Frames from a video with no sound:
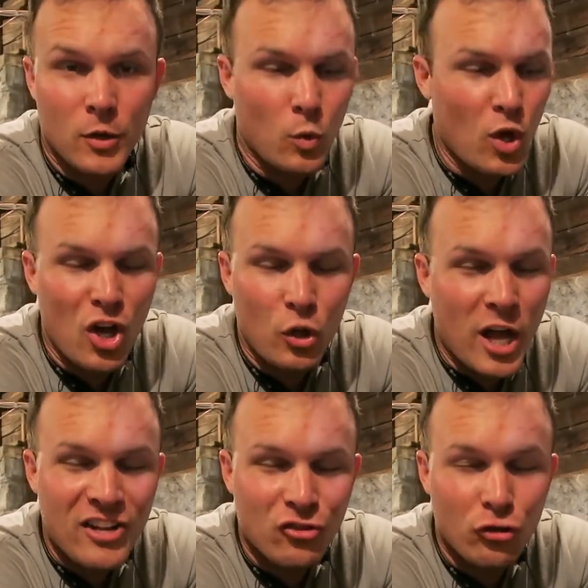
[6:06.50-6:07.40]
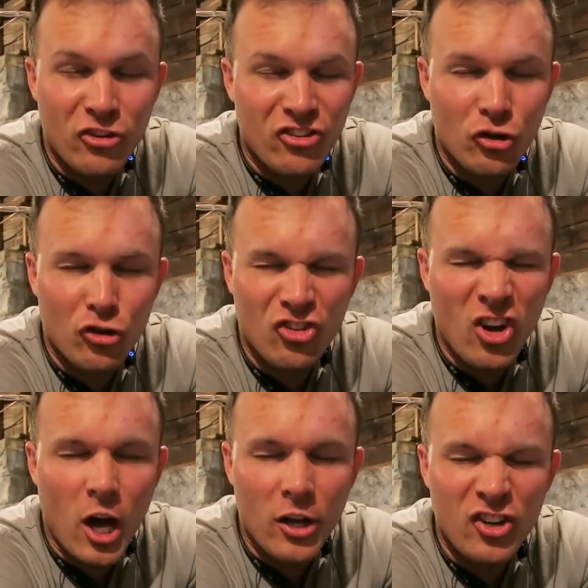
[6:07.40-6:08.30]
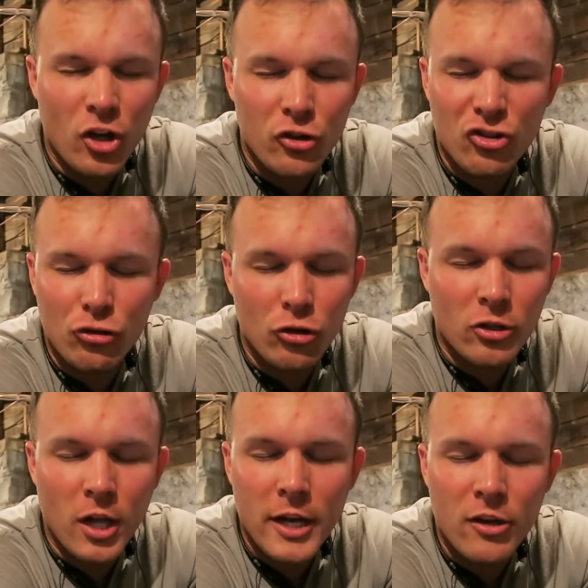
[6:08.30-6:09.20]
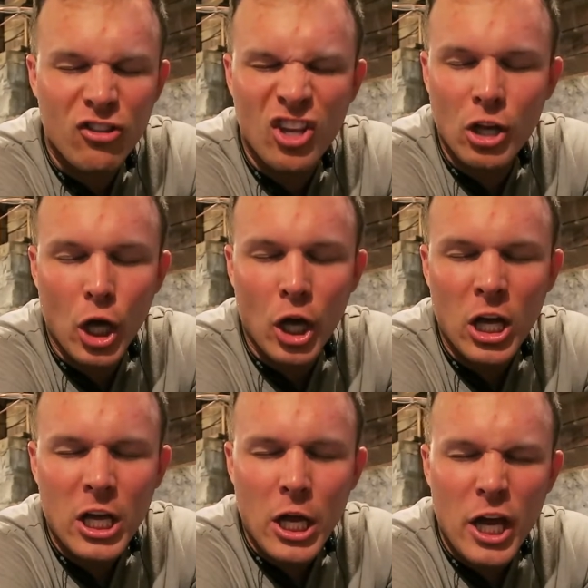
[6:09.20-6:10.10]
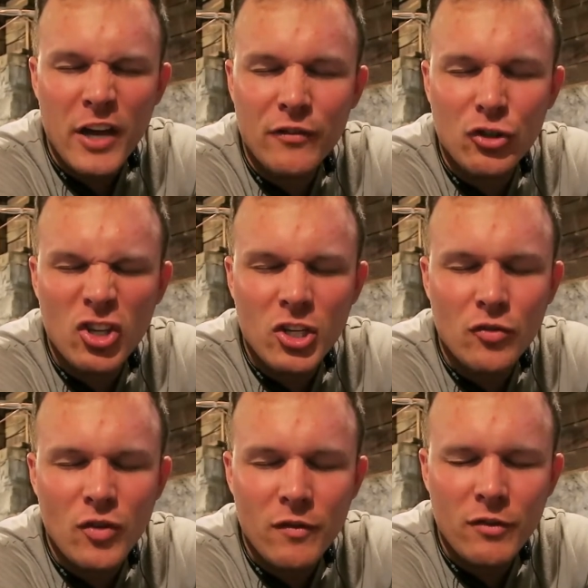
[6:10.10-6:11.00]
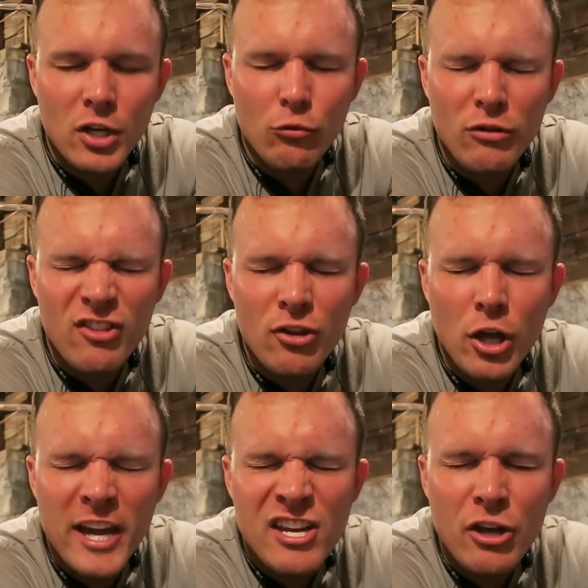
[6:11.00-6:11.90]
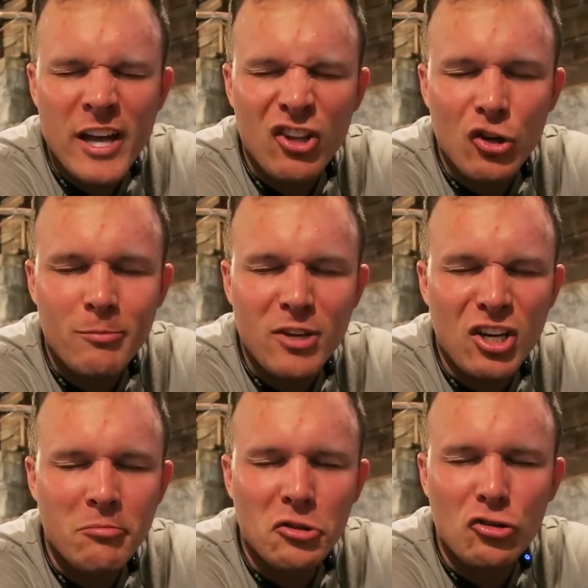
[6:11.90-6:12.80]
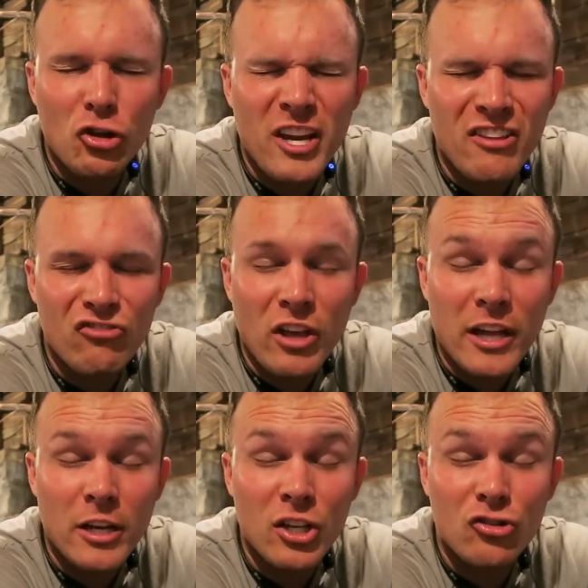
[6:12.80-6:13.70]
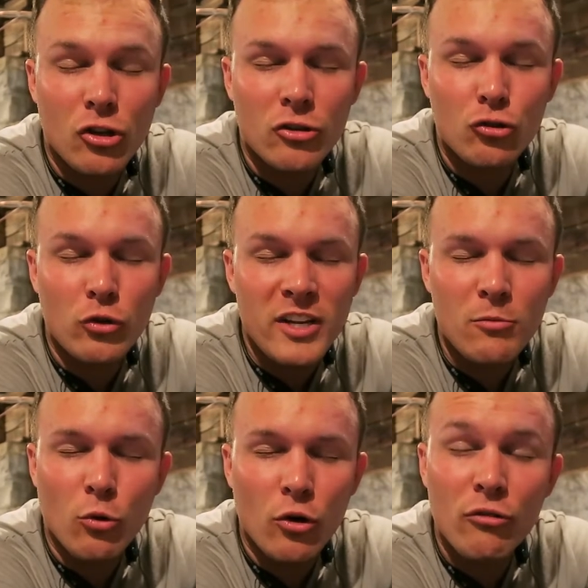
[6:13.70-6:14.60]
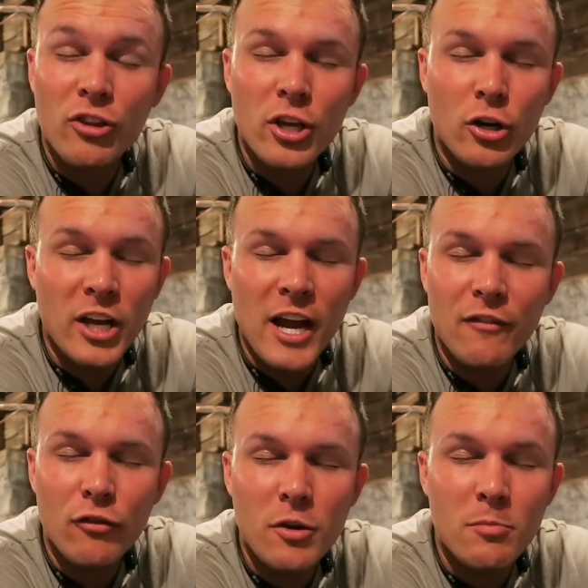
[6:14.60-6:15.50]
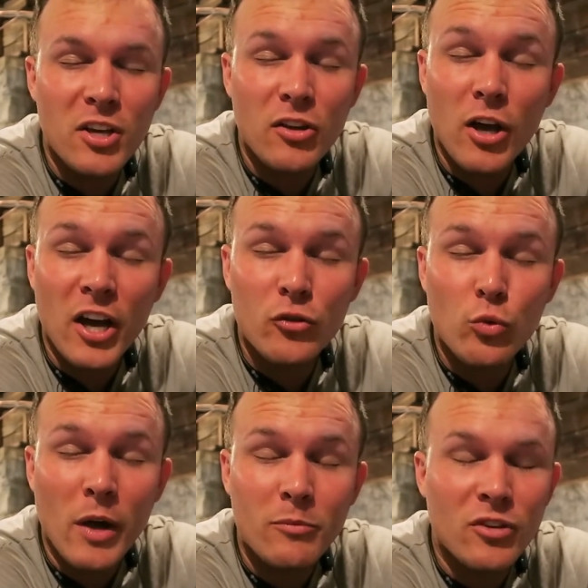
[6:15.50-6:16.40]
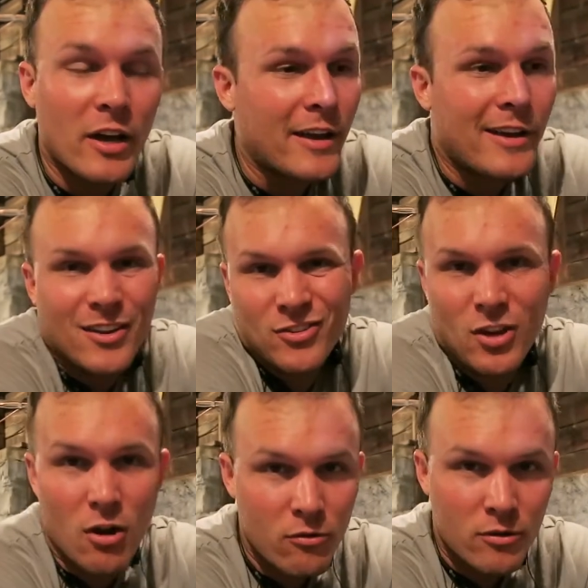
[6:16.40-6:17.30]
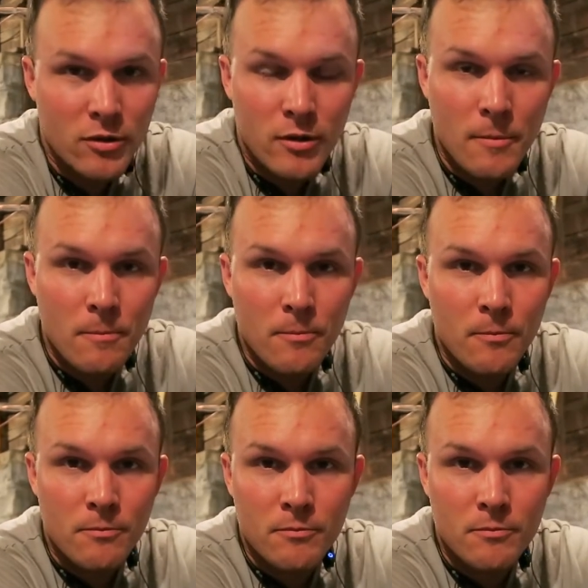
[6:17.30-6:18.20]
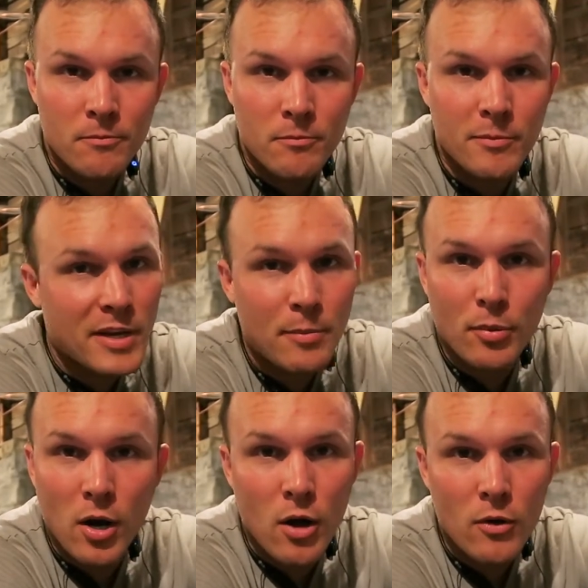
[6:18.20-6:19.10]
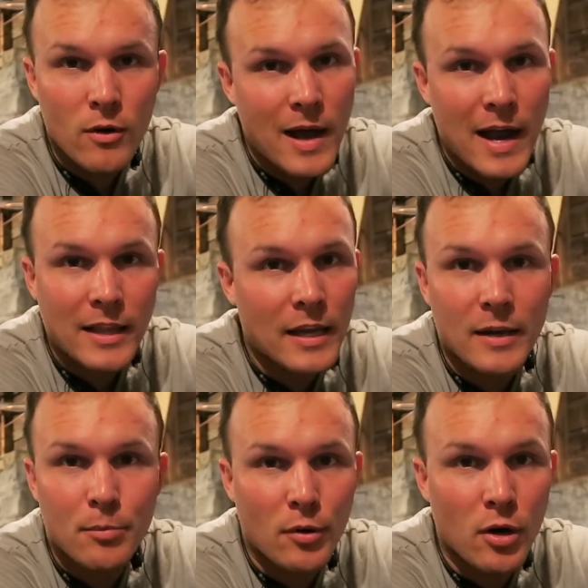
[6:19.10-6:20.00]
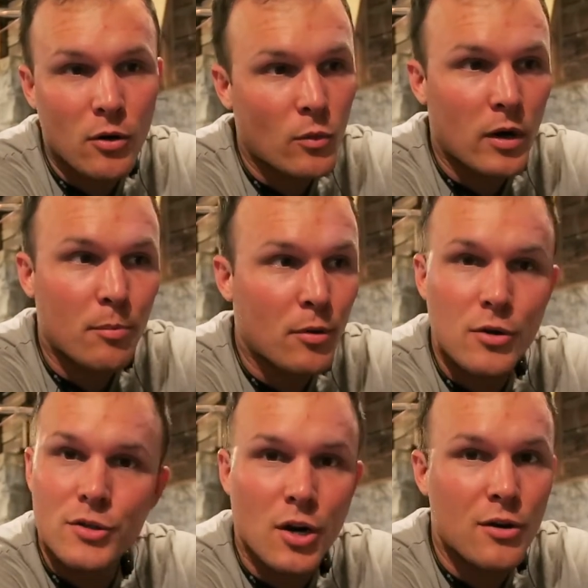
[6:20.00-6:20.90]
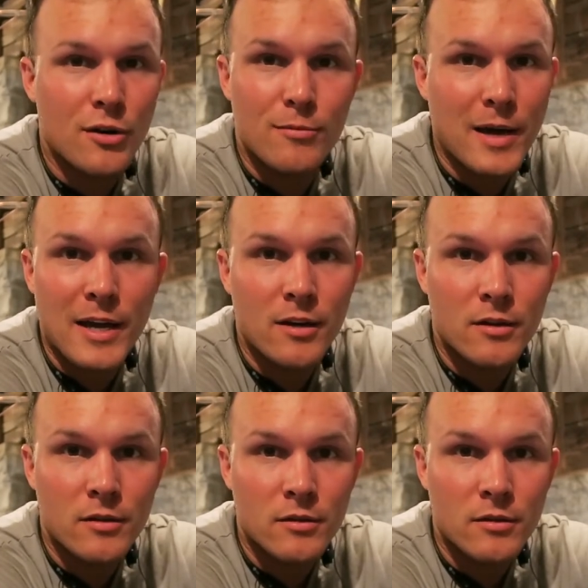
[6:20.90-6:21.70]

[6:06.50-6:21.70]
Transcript: Well, that's just not, it doesn't look like the F650 with the 8 gallon a minute machine that is dream worthy on every big guy's website. So, be a pro, act like a pro, wear a pro shirt, don't matter.